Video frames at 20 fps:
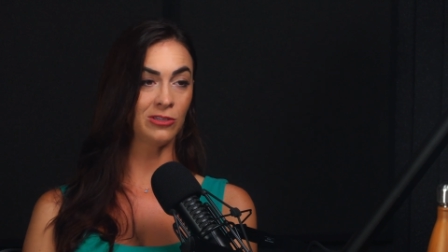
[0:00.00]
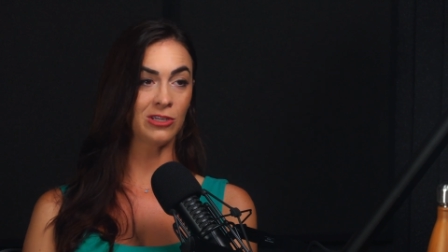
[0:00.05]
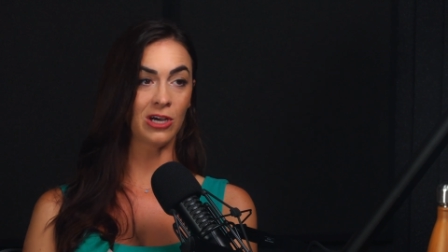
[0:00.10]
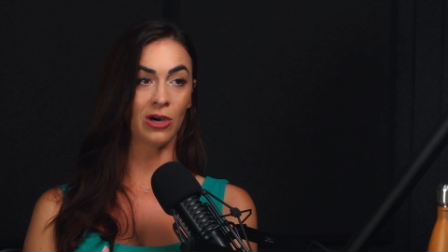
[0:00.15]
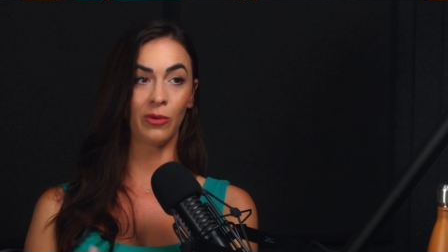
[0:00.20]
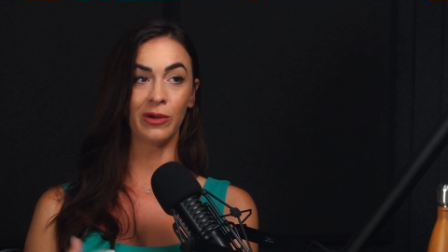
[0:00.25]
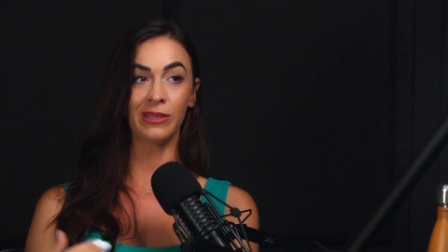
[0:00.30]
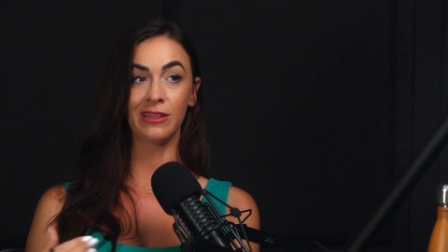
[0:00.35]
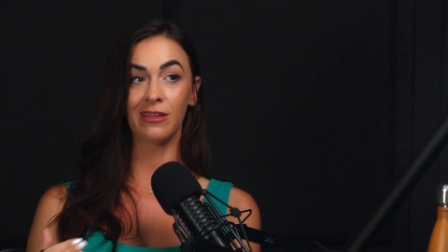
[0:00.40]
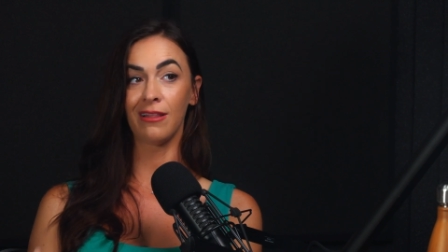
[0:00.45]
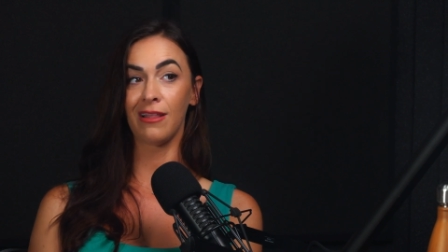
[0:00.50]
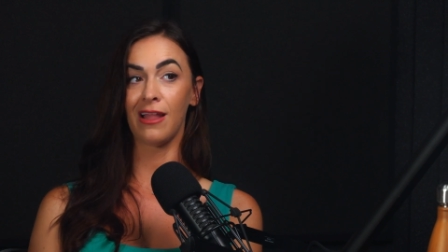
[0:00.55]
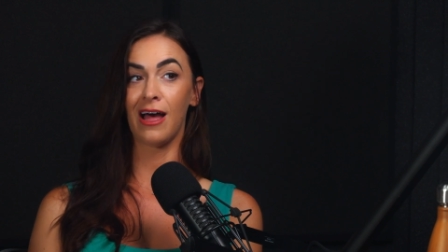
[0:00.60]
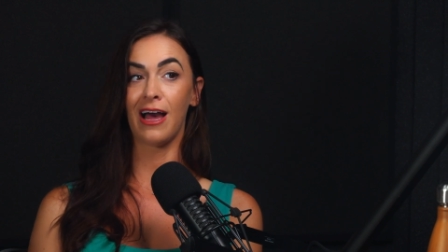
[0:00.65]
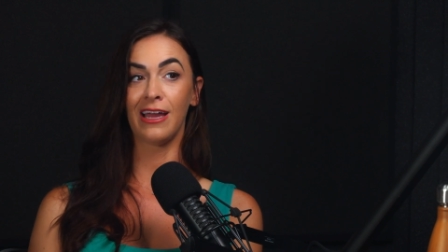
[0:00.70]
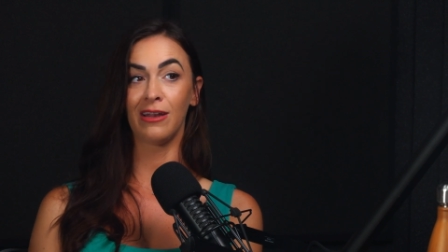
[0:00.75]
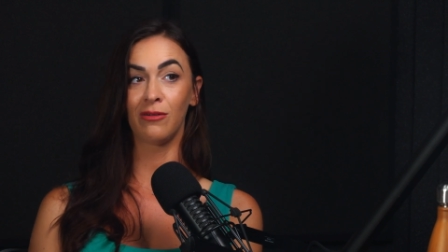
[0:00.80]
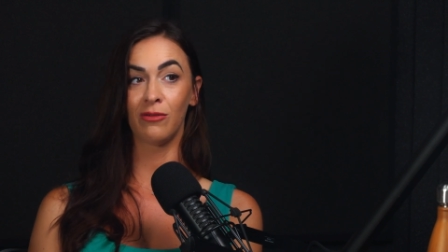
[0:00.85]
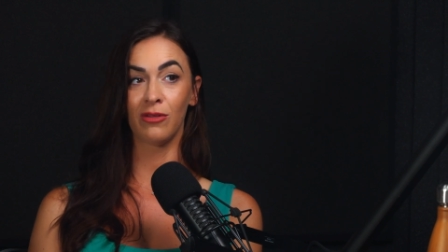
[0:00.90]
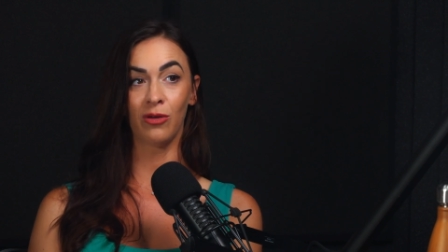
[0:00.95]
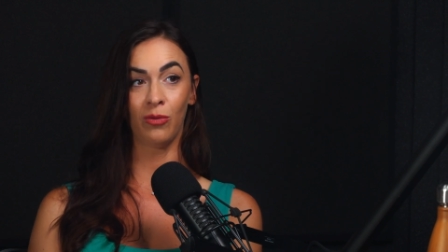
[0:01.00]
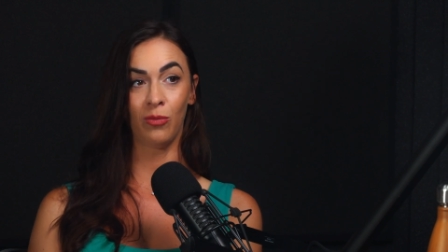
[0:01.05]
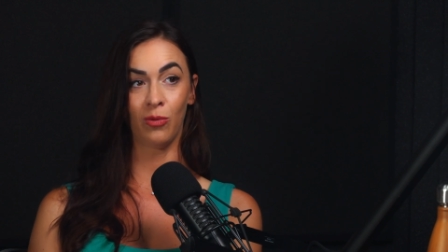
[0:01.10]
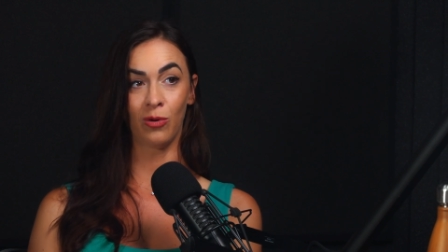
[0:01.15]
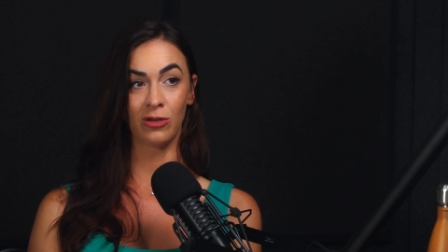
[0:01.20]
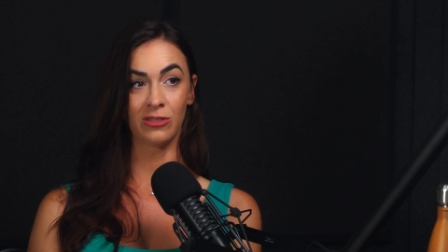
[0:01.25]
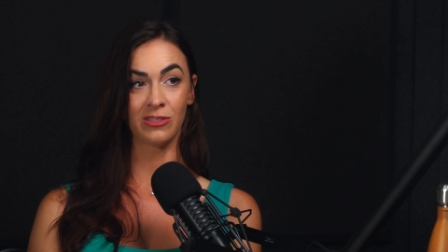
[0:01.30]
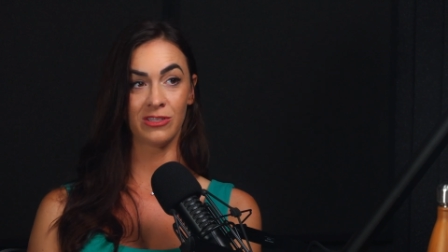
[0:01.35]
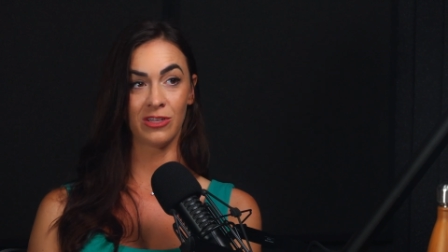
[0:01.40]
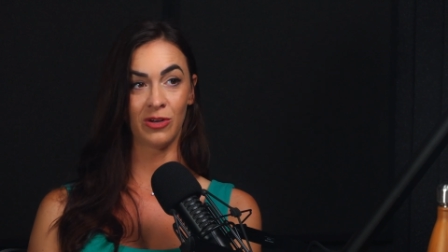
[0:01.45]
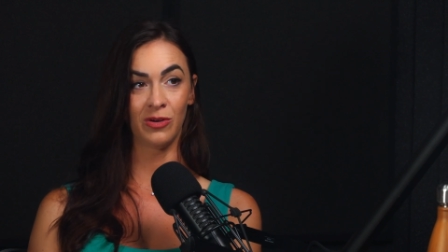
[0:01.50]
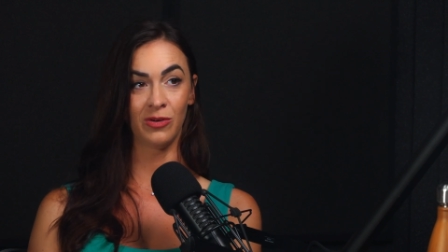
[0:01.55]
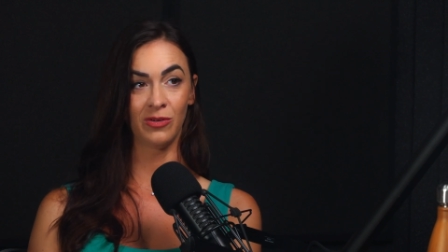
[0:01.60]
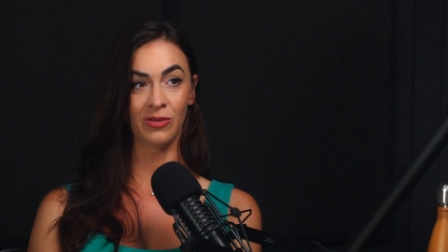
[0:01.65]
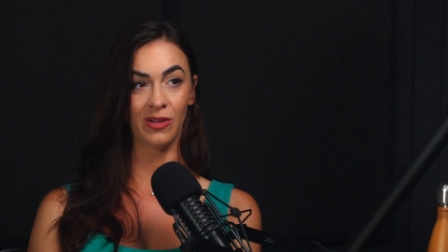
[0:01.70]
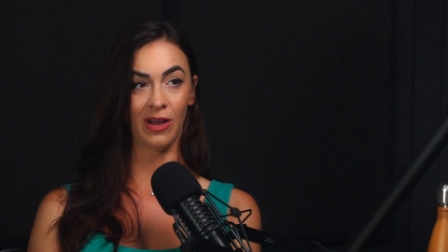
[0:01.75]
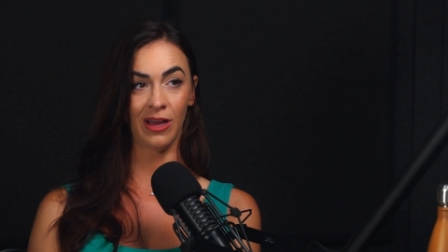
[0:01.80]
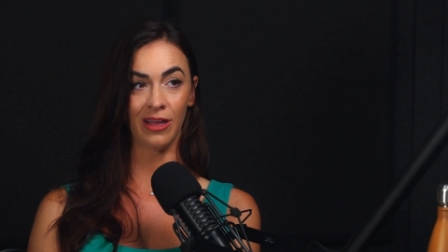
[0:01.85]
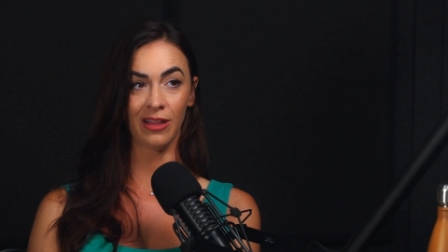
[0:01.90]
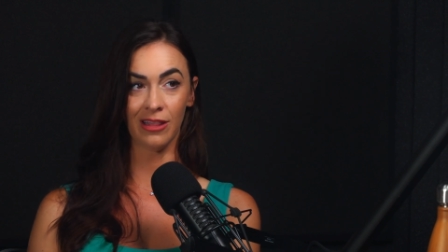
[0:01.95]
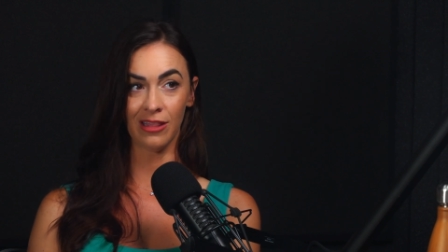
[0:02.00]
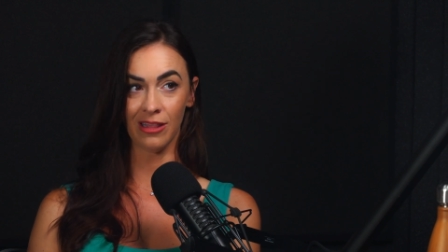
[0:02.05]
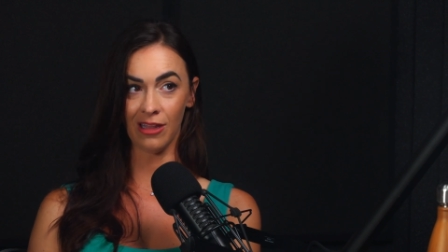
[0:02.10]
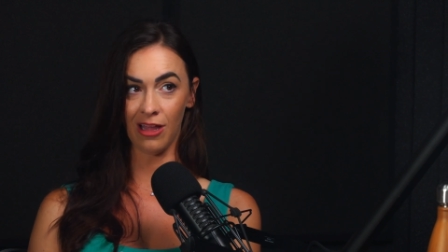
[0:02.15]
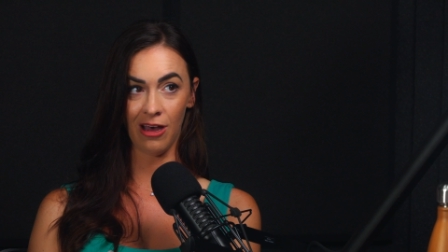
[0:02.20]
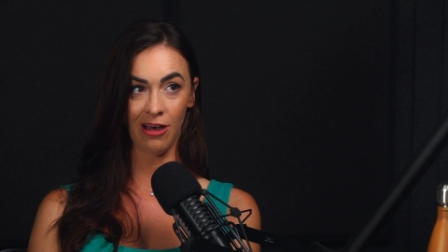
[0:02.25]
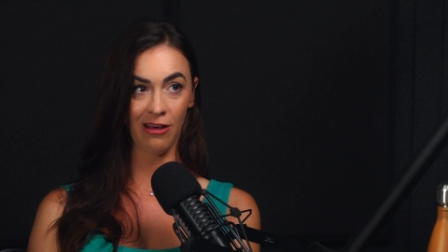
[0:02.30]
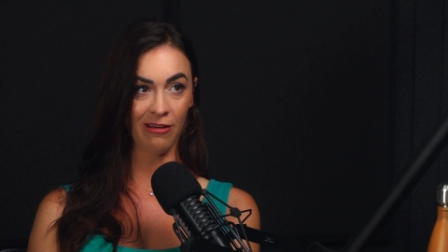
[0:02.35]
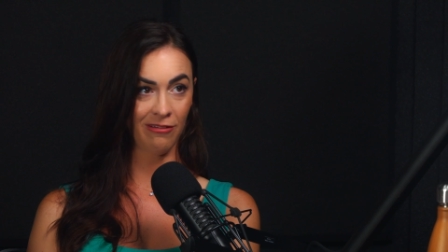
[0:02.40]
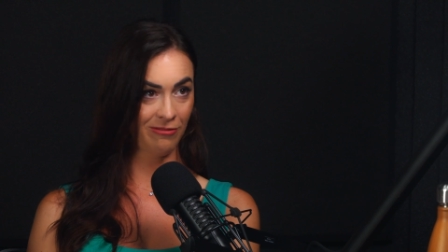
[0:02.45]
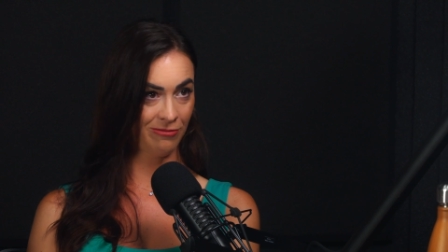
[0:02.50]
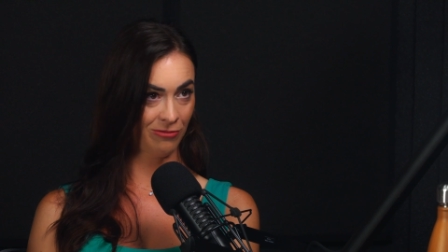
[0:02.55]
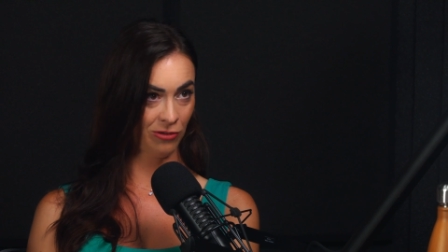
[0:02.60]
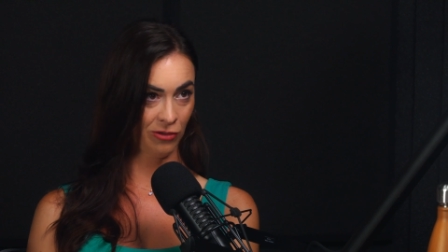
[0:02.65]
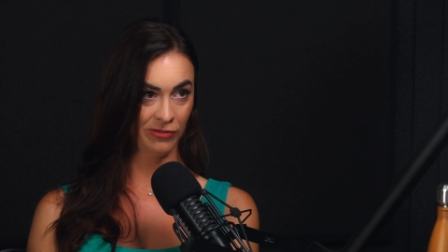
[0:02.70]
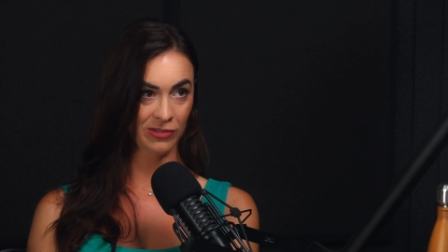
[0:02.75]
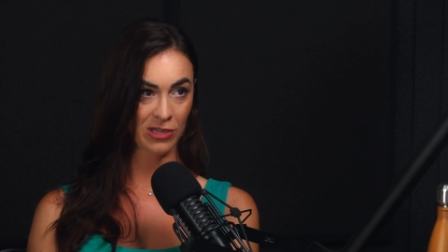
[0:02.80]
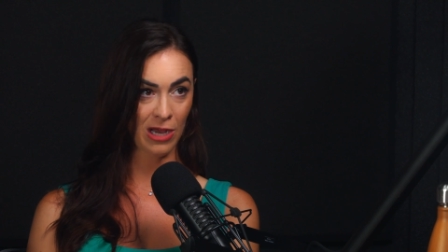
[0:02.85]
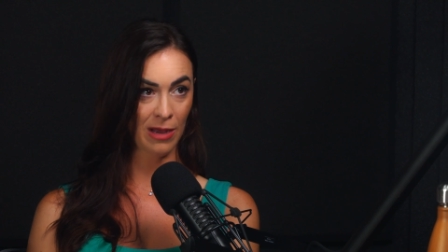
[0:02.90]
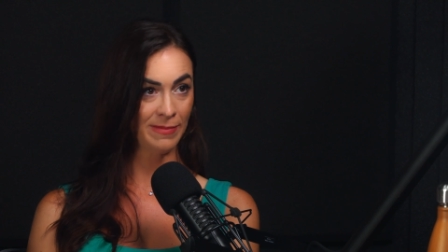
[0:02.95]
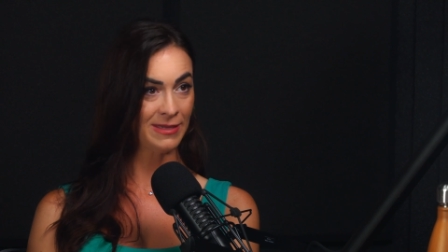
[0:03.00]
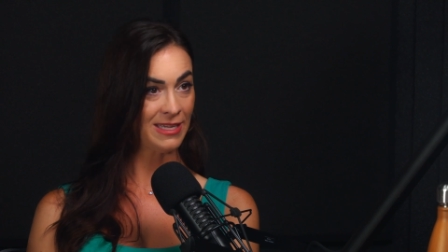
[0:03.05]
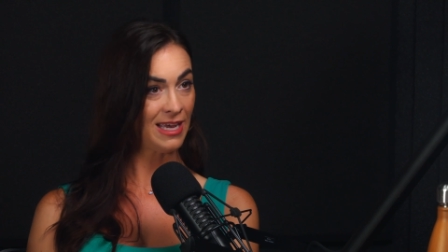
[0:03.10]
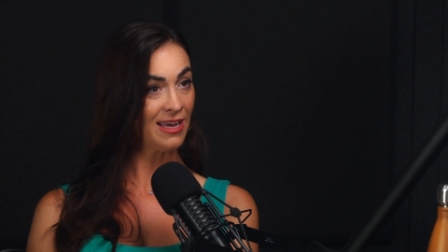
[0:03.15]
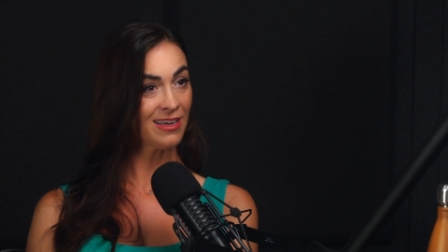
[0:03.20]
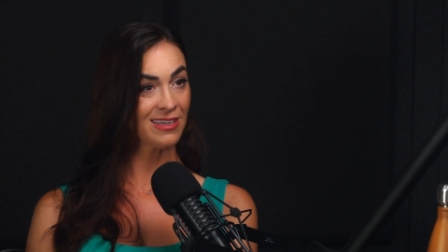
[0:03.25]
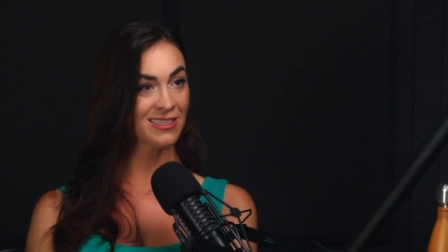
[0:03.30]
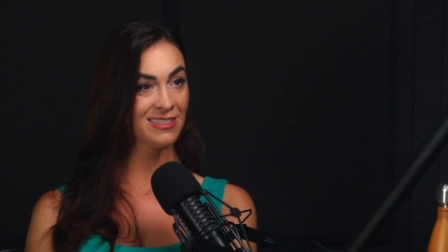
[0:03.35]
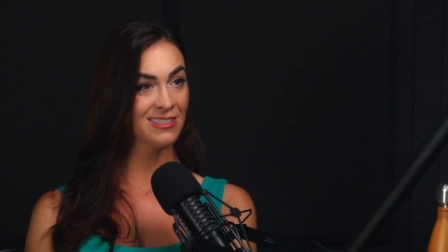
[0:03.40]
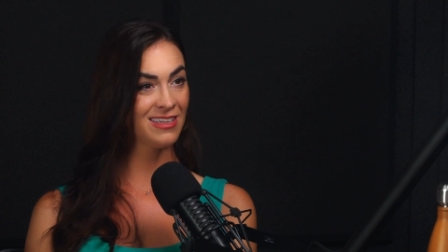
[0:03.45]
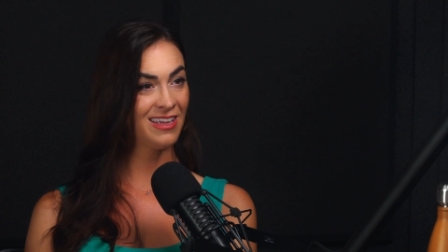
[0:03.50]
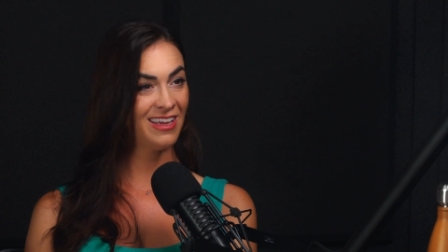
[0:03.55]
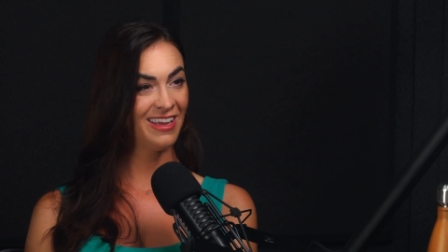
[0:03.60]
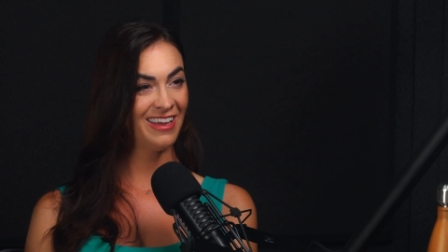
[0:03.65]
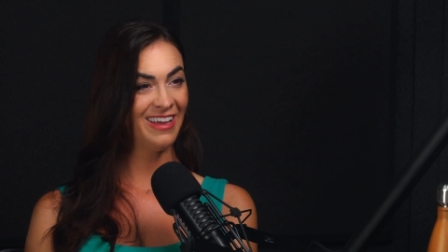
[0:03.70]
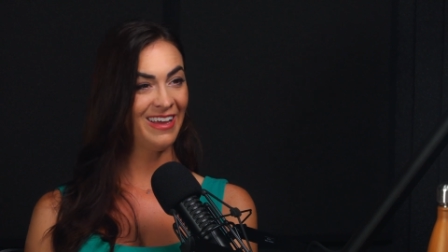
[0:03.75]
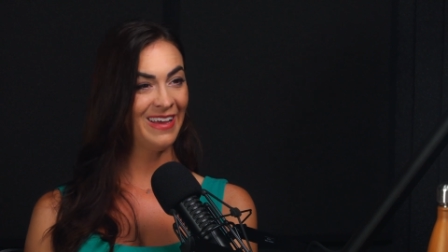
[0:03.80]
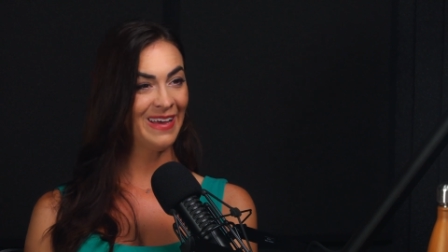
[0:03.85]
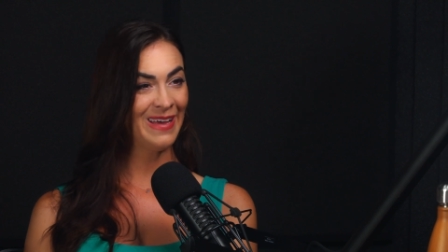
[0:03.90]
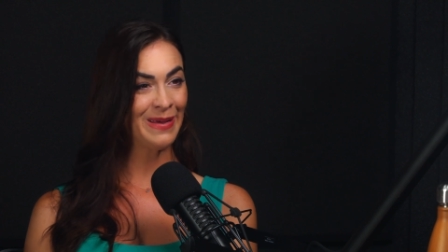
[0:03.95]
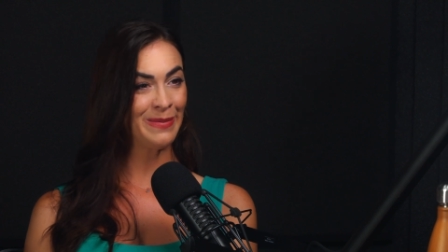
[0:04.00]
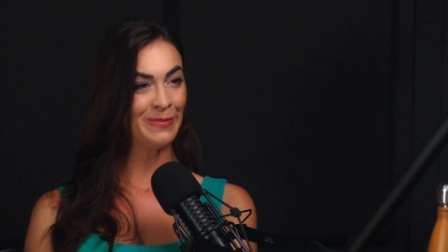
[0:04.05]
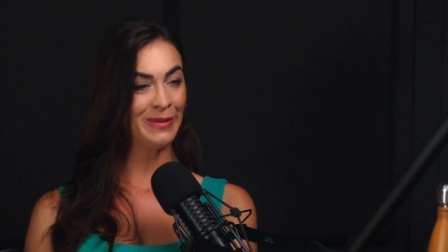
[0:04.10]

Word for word: toeing the line with a war zone i love rooftop decks mm.